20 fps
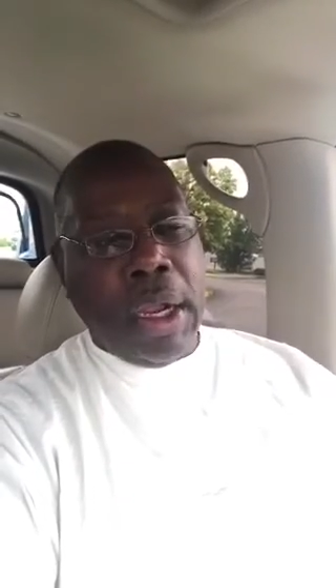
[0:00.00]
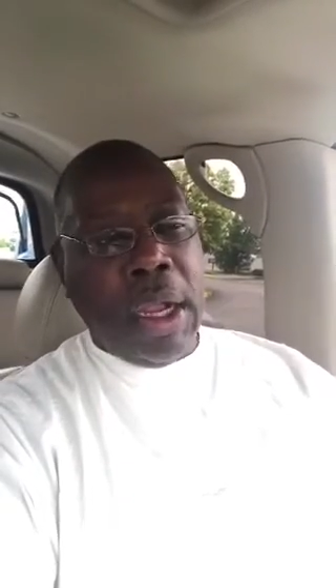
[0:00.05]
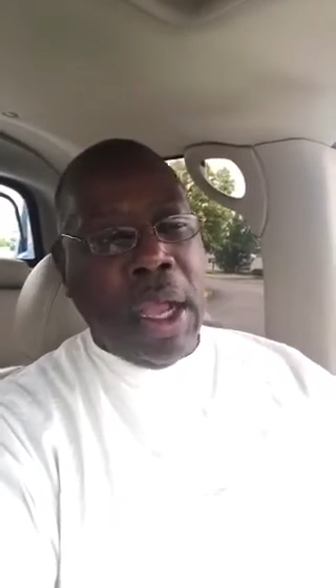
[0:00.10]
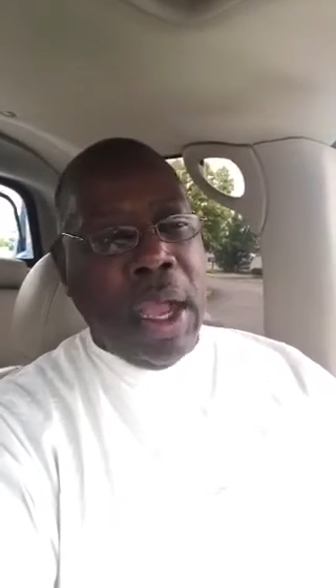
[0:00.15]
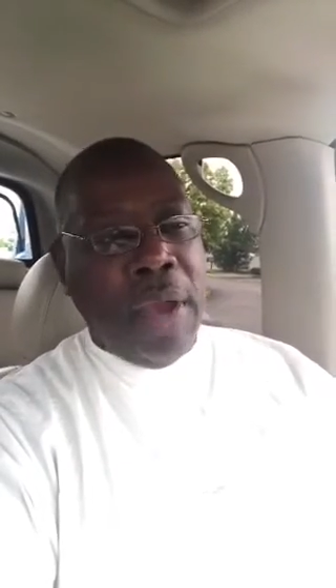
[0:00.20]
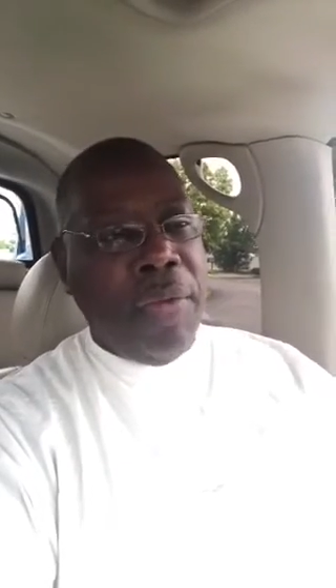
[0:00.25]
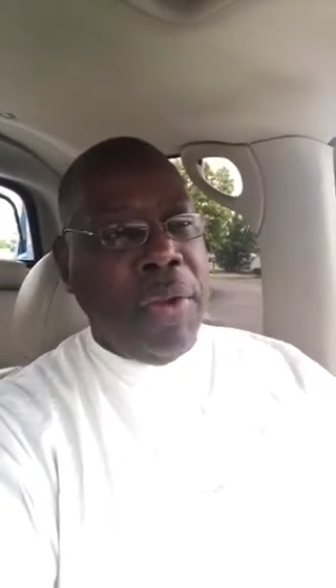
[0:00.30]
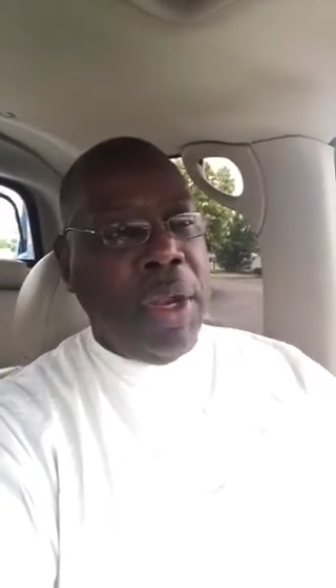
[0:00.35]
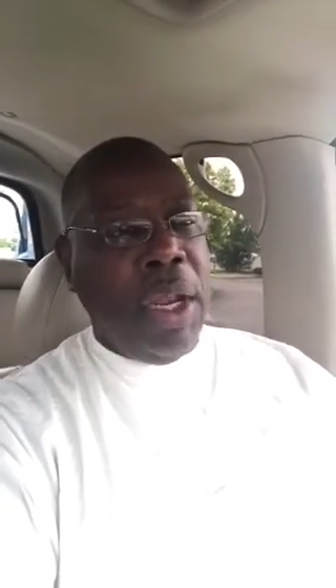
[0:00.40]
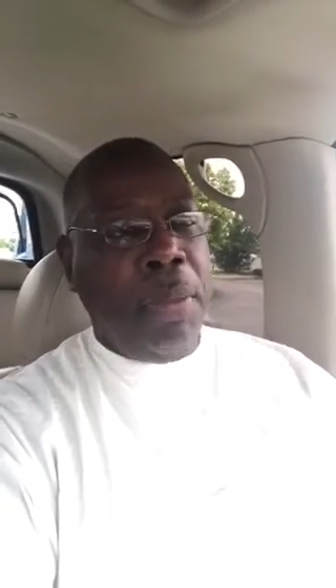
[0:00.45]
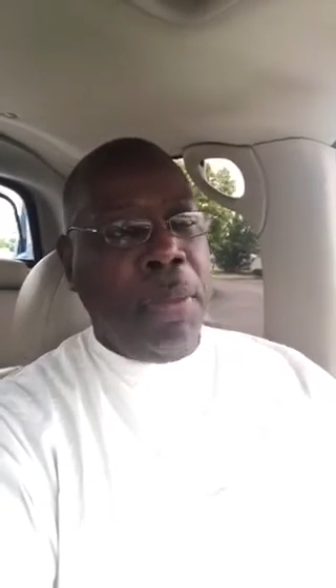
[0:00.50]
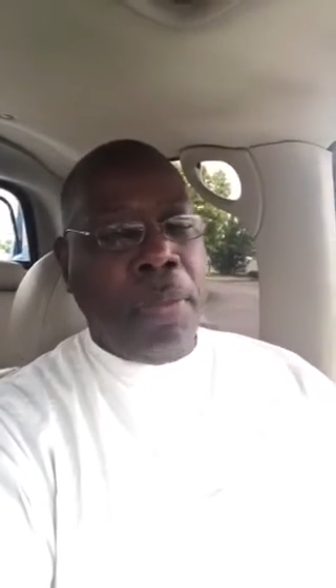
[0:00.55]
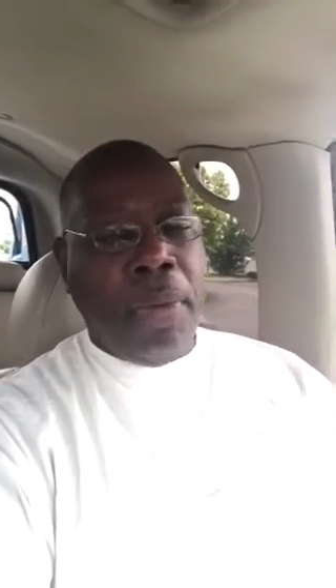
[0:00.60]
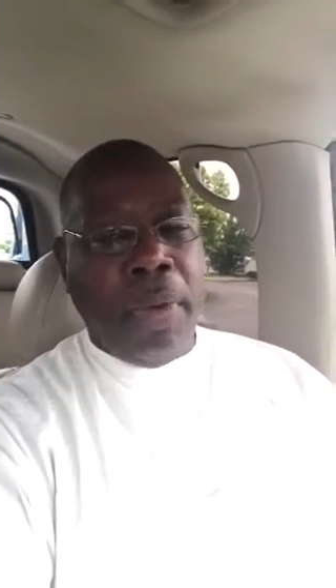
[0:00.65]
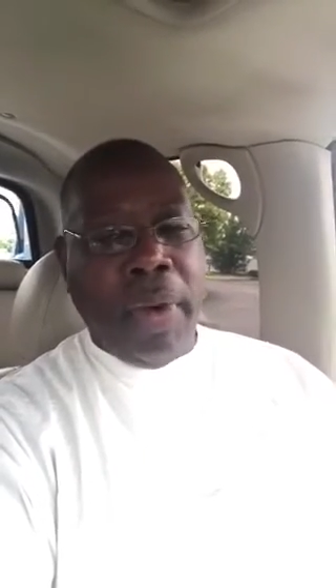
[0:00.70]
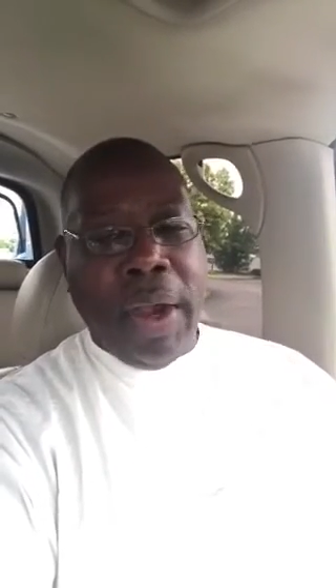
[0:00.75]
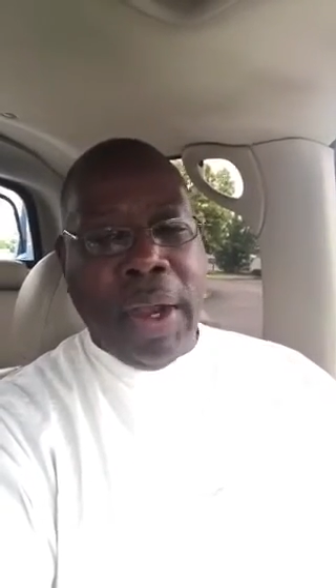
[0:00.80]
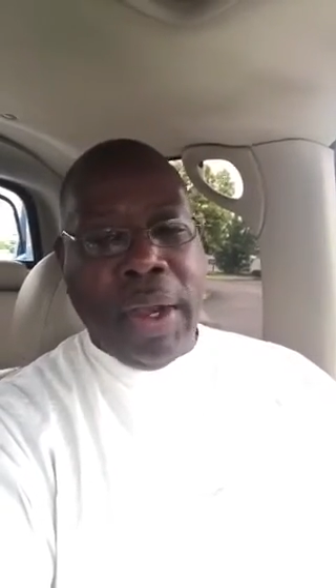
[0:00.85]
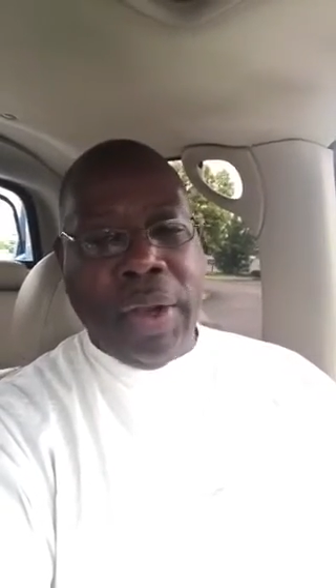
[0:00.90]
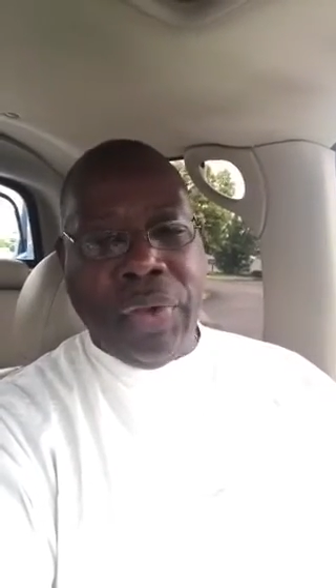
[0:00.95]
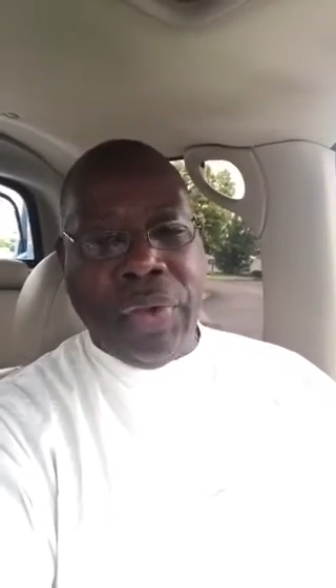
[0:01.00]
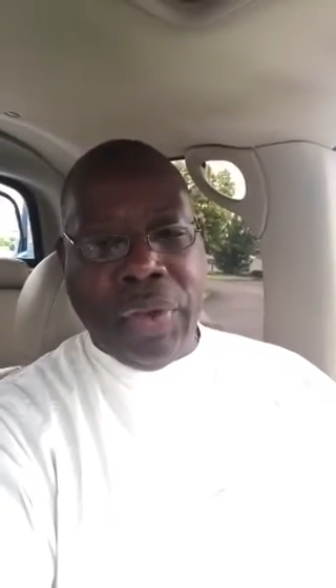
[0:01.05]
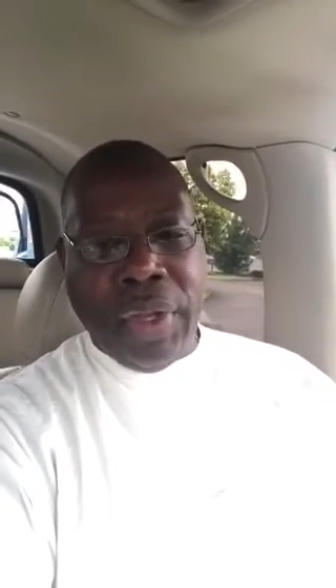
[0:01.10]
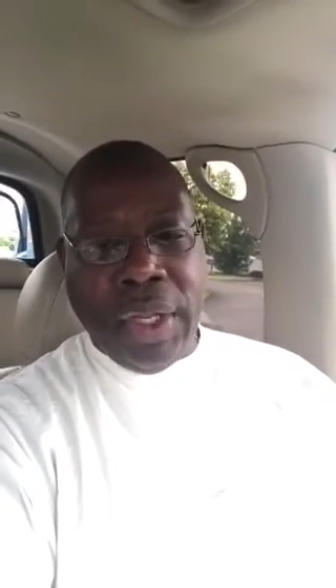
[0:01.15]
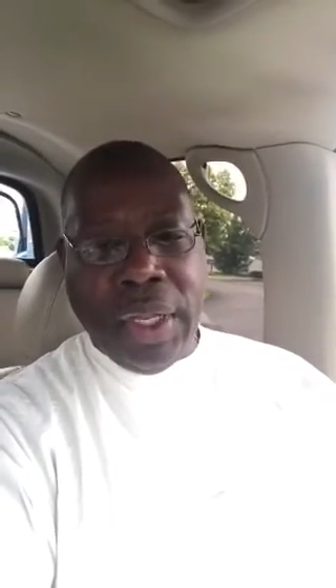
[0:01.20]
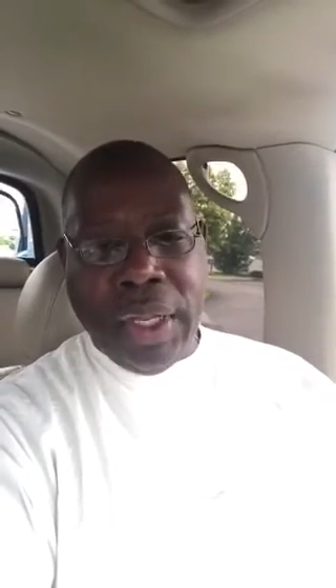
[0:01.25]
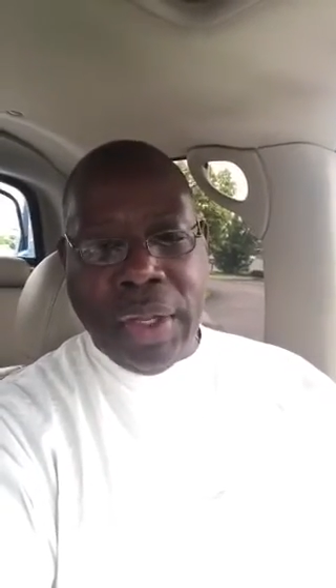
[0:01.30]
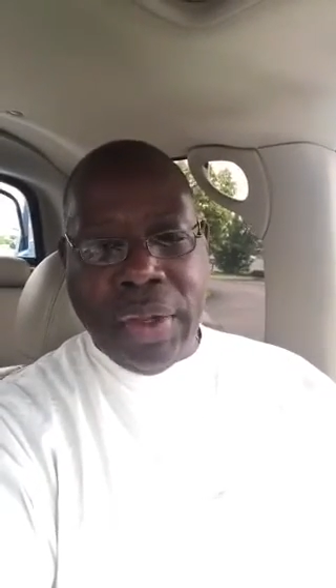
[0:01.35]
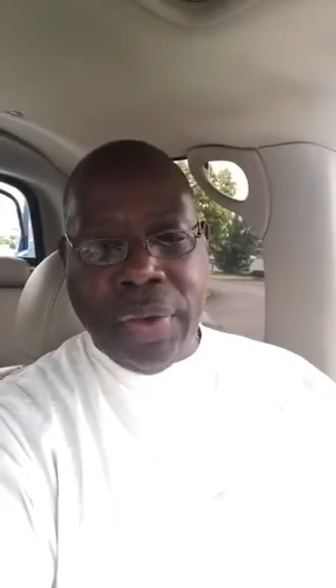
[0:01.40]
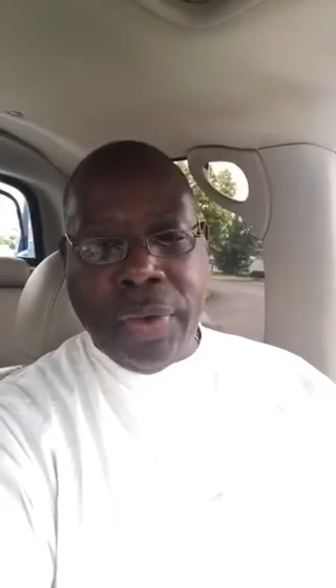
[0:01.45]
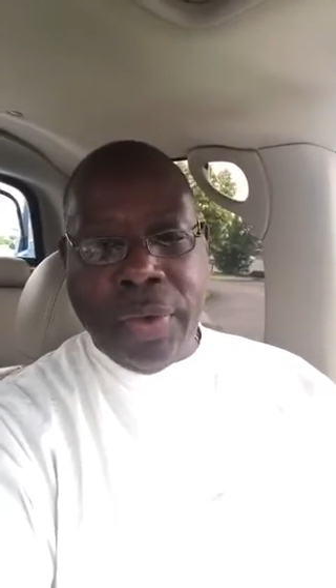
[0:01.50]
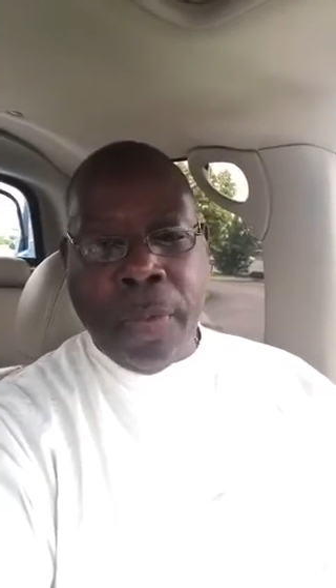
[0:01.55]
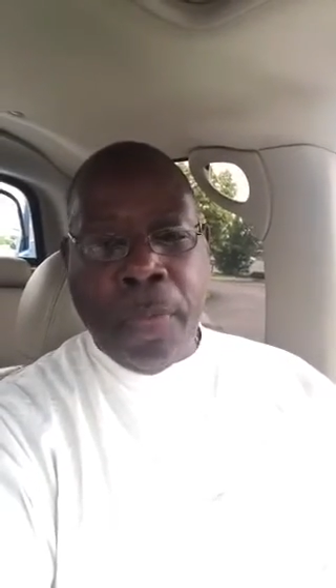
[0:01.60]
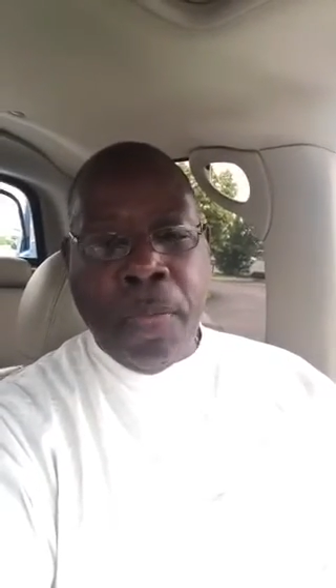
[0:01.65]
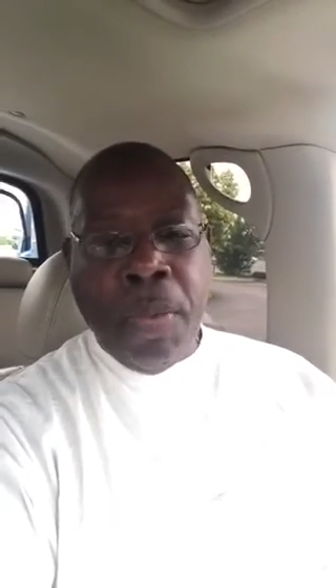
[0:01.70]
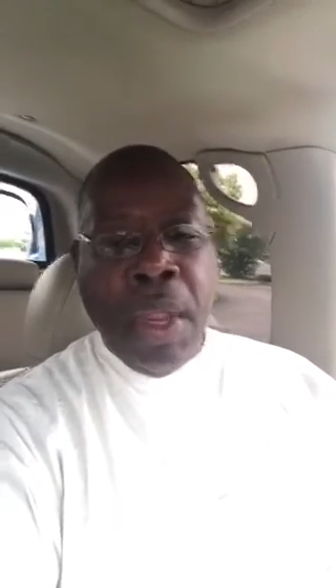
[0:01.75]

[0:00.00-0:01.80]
covenant prayers is,